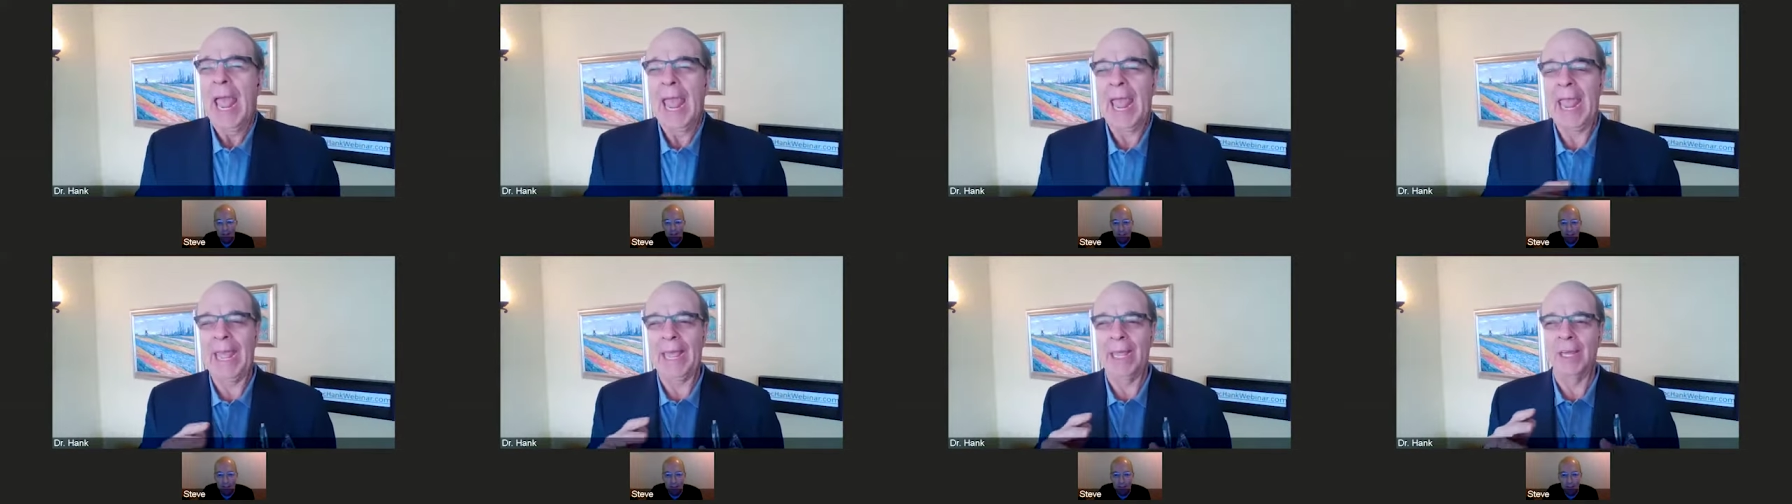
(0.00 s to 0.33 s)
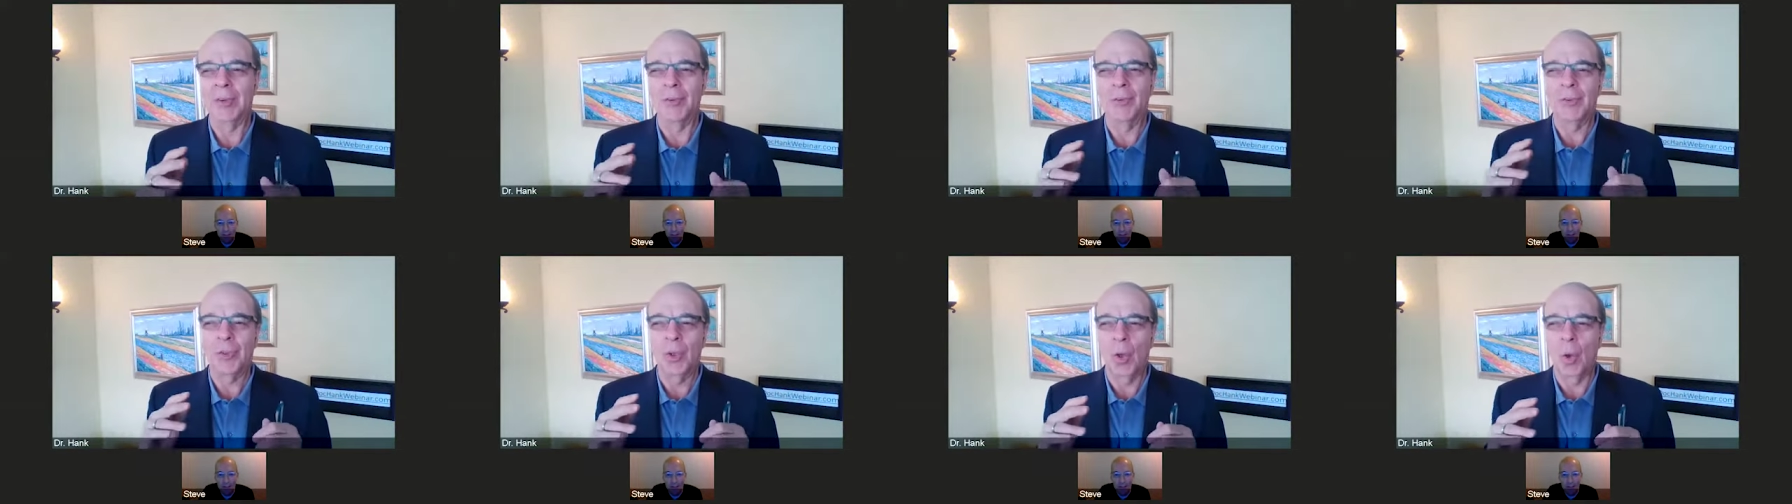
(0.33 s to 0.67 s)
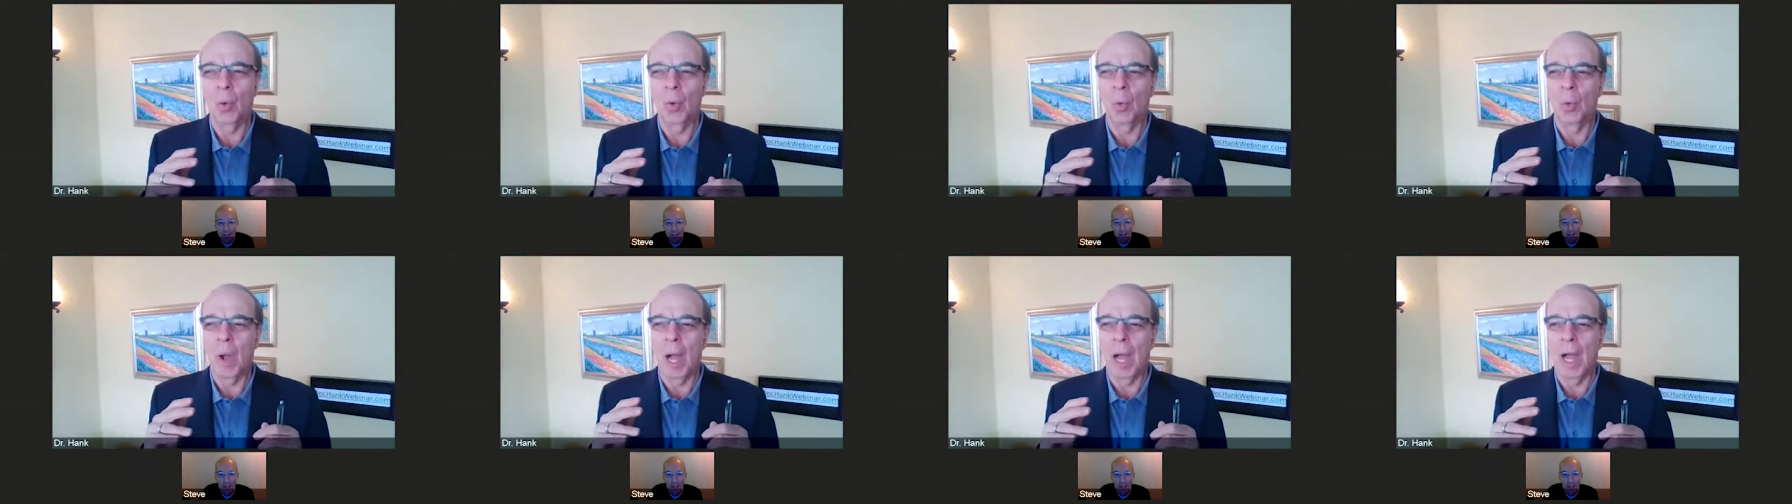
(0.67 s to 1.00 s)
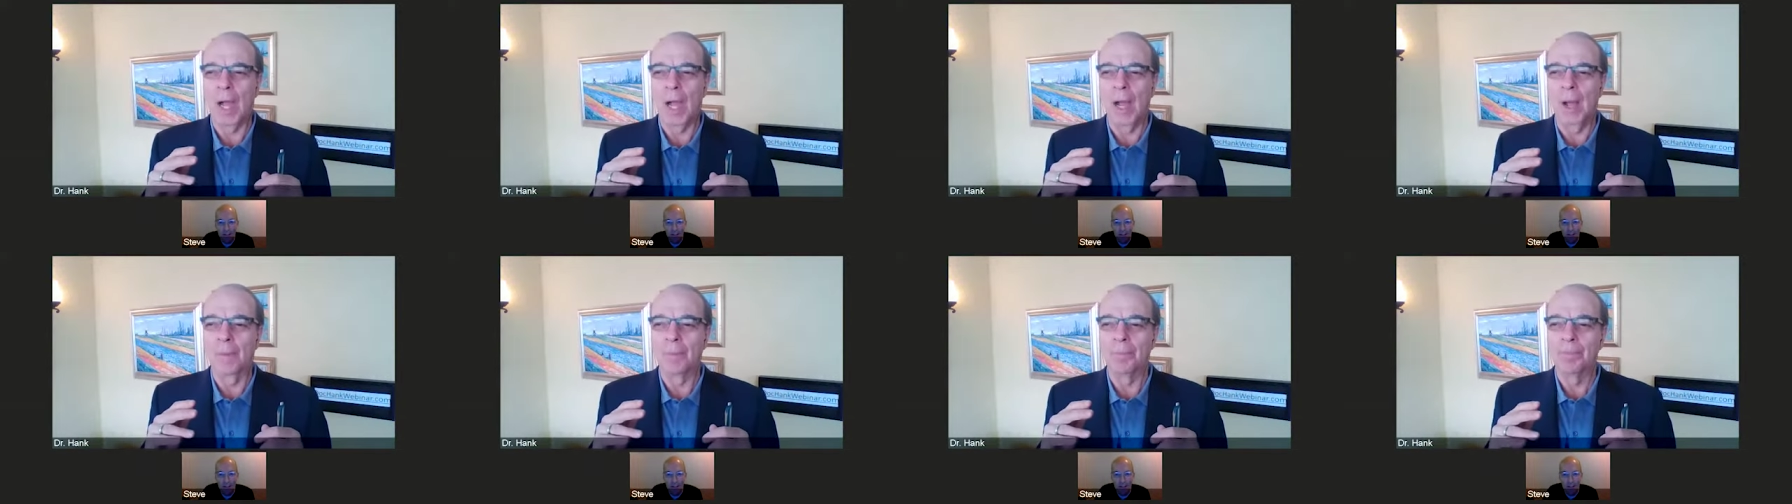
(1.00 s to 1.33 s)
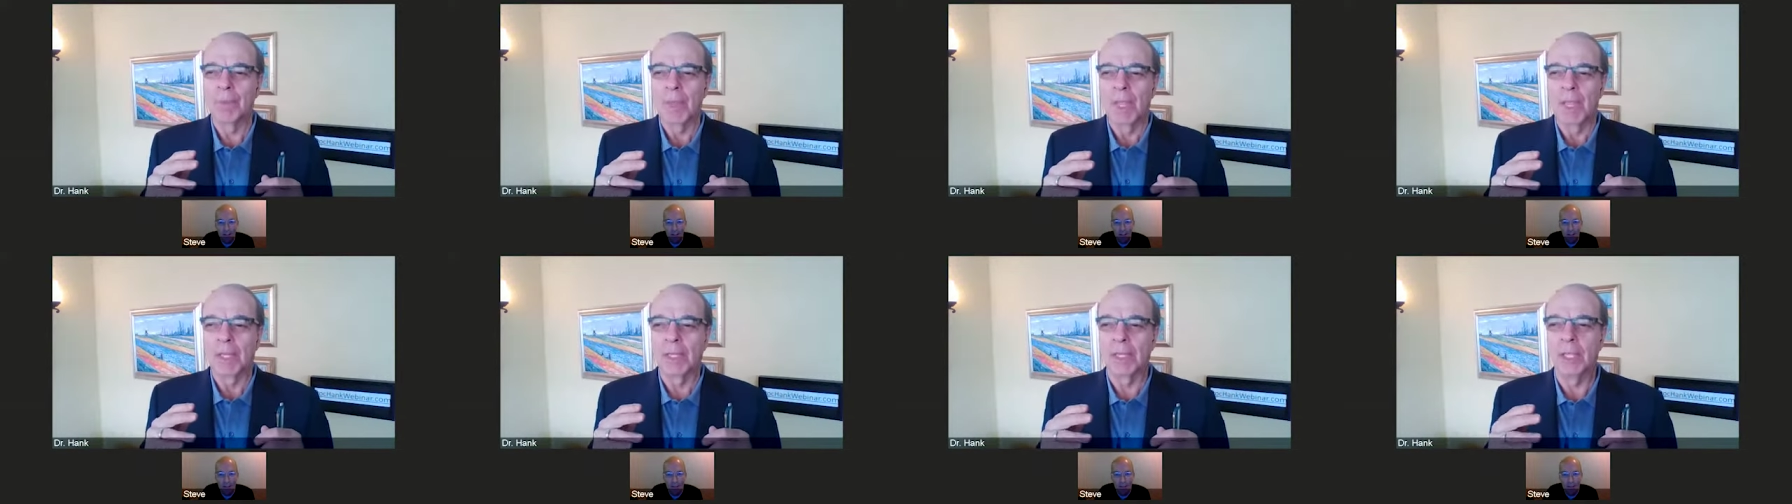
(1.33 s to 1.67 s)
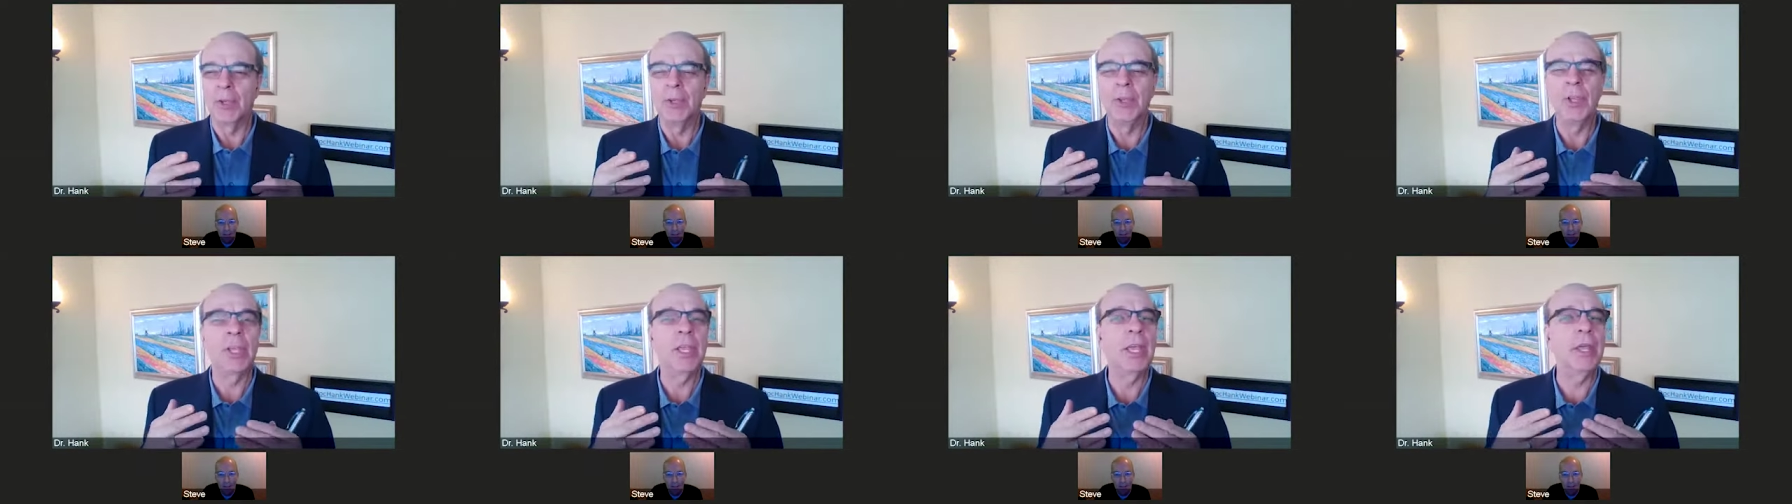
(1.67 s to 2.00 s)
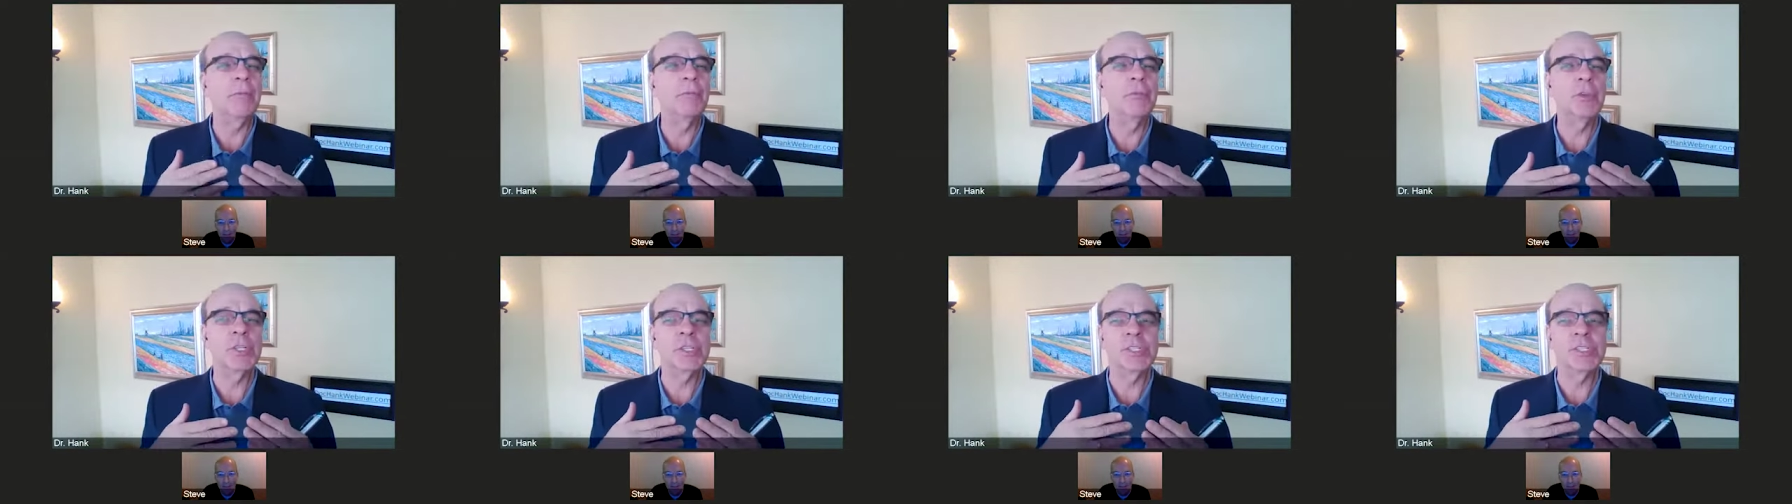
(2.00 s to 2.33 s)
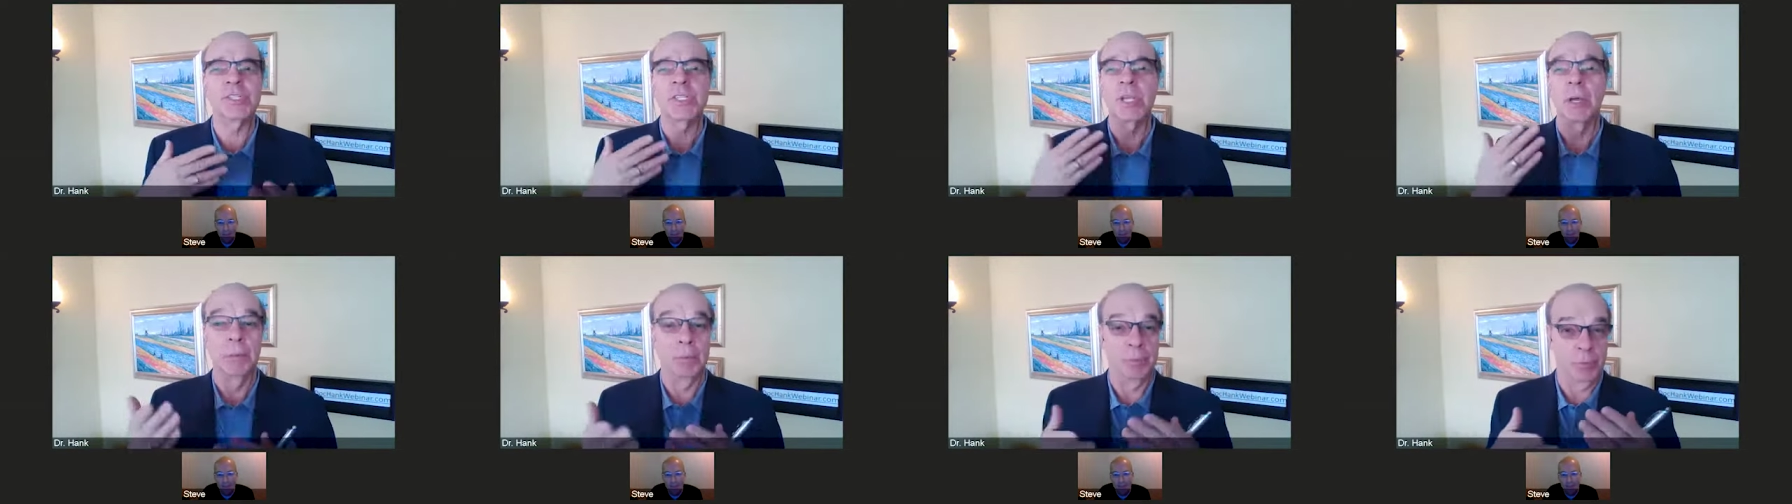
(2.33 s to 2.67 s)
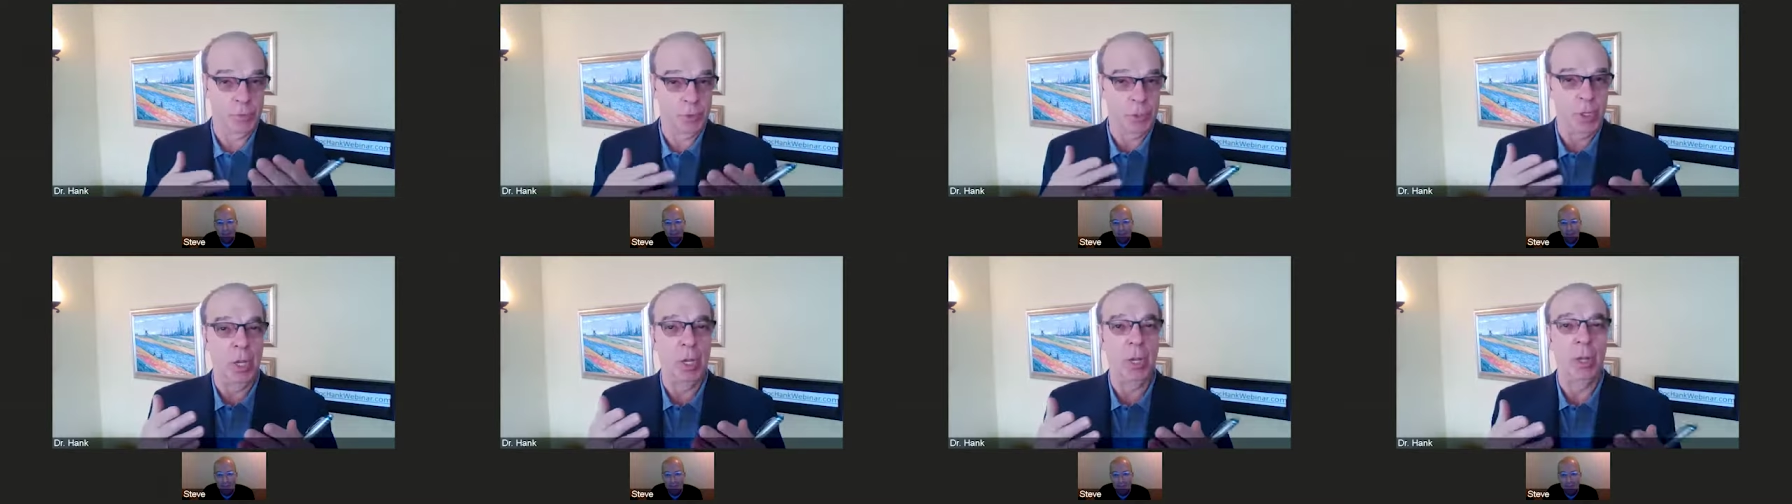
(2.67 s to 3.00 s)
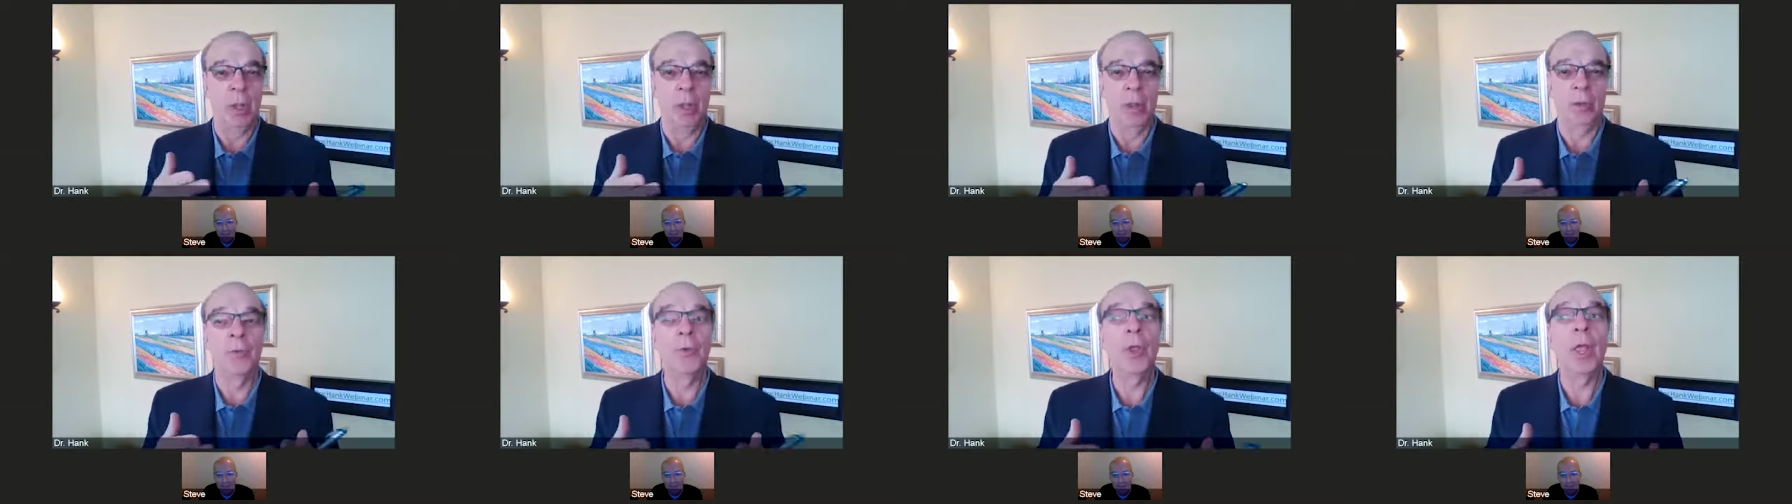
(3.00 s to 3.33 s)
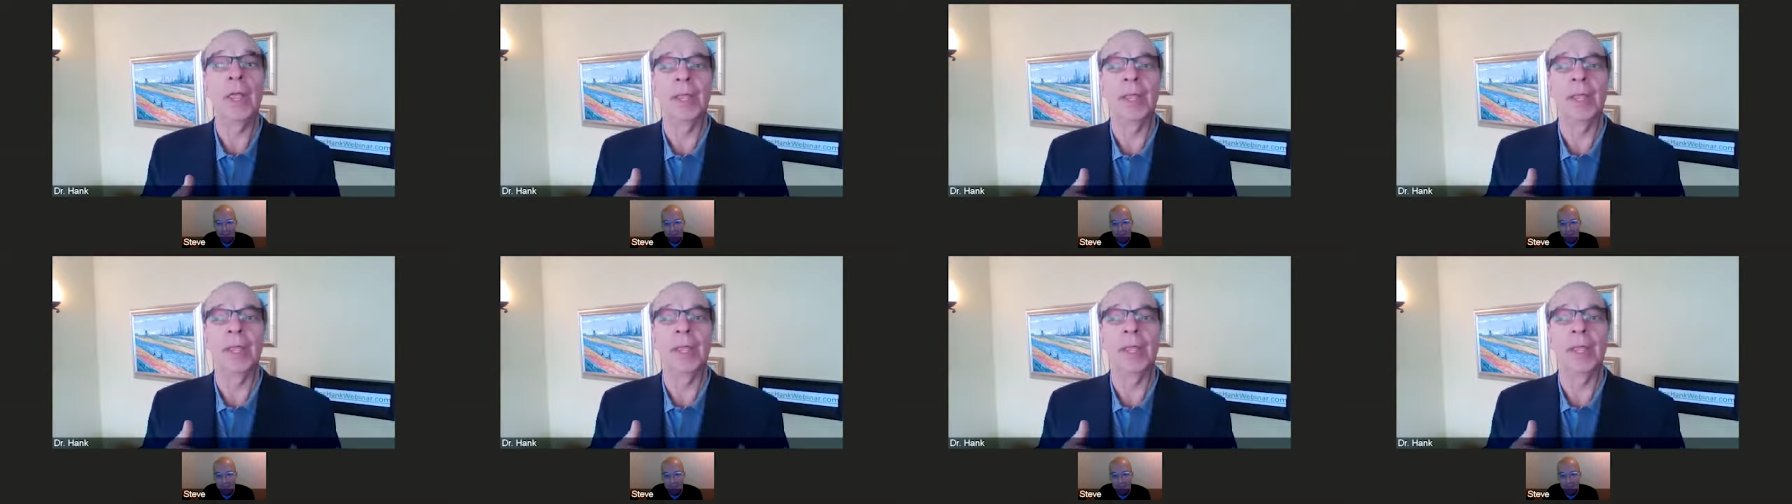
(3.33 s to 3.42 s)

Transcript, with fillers: And so, um, can you give just some uh,